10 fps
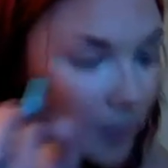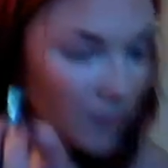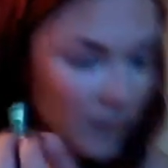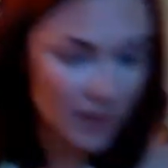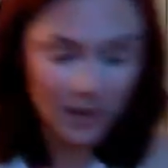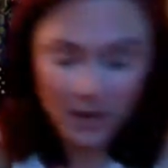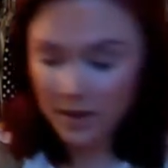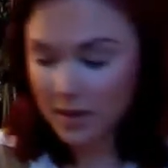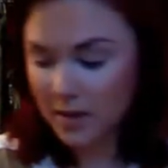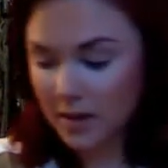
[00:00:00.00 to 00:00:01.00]
perfectly,
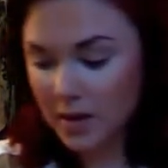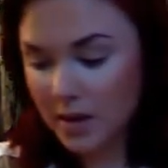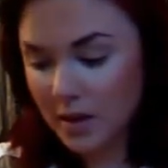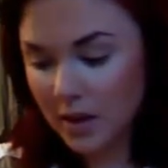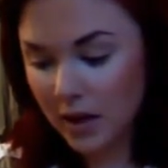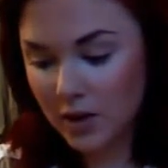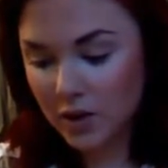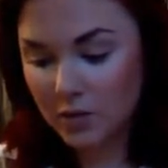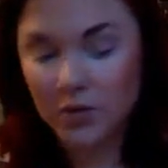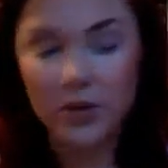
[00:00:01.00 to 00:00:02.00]
and
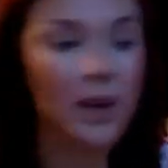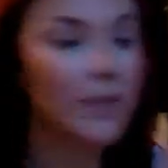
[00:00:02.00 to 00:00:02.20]
you will drive